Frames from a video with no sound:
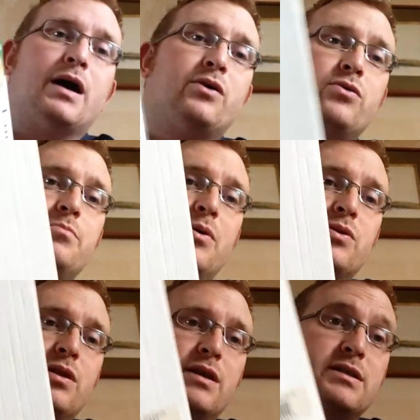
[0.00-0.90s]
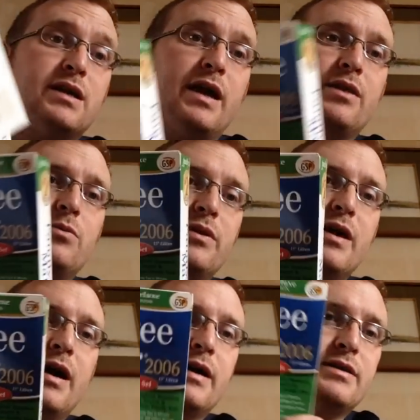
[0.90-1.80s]
I could bundle it together with
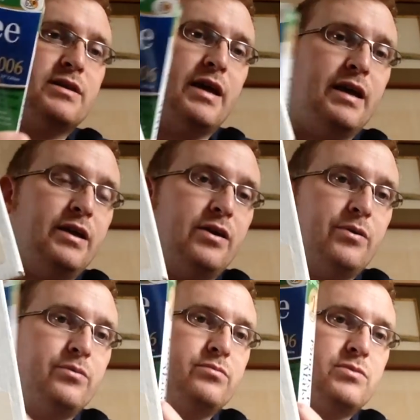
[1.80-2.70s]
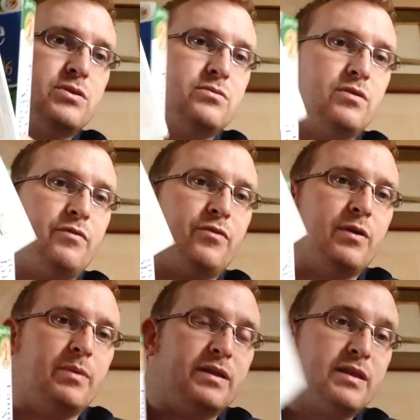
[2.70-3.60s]
that and say, you know, a
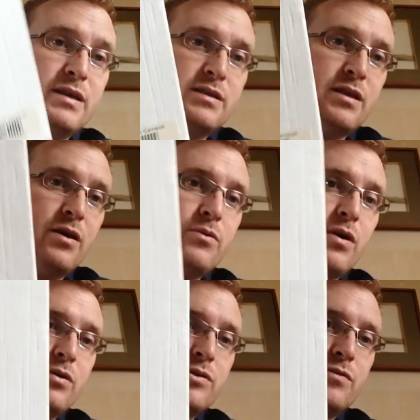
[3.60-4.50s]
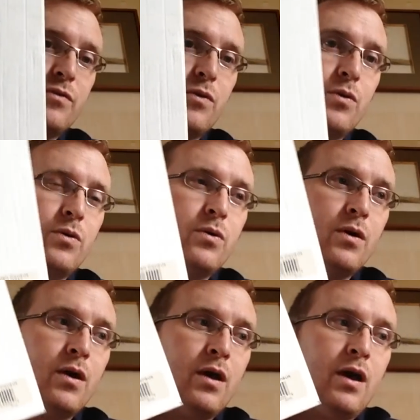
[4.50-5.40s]
freebie. This though goes for
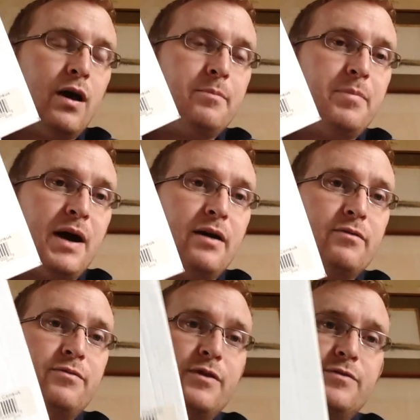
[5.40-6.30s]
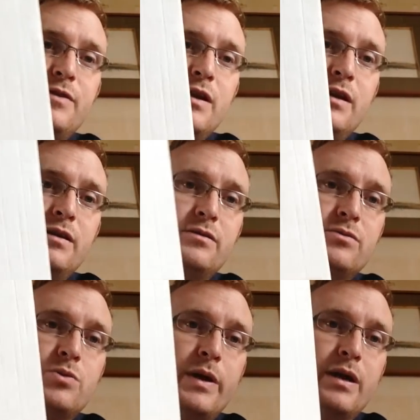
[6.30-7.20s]
about
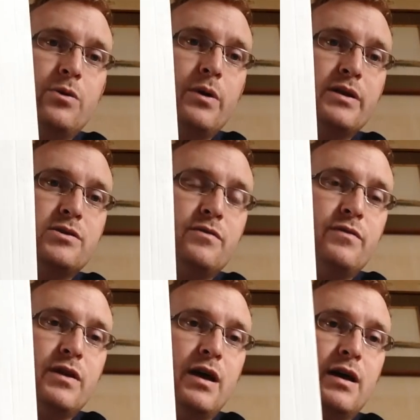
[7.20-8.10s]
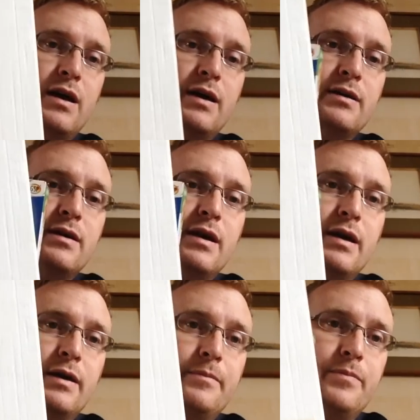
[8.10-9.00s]
15-20 quid, something like that,
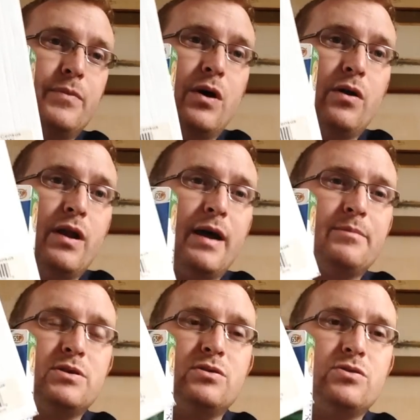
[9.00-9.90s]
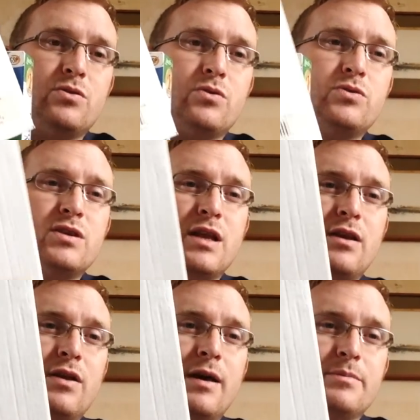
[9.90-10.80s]
on Amazon. So I could sell
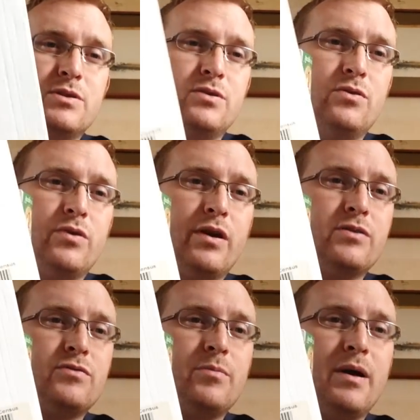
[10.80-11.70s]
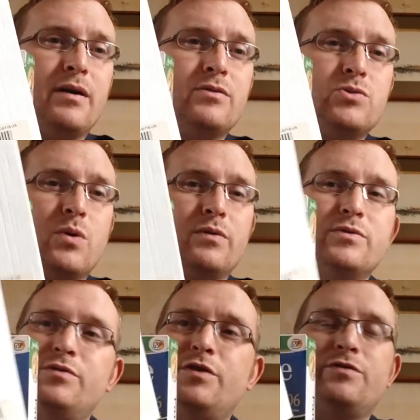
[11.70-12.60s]
it on Amazon, or it goes for about 12
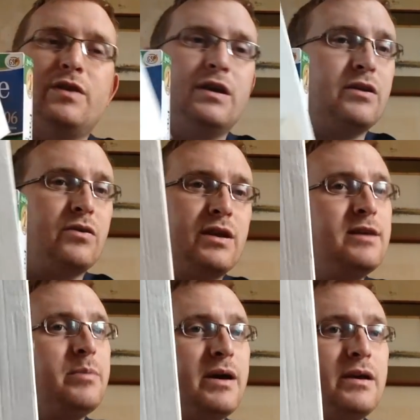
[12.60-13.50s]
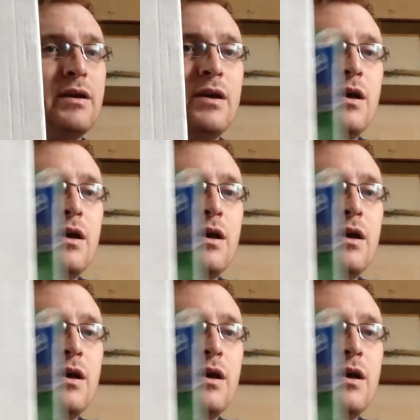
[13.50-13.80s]
to 15 on eBay.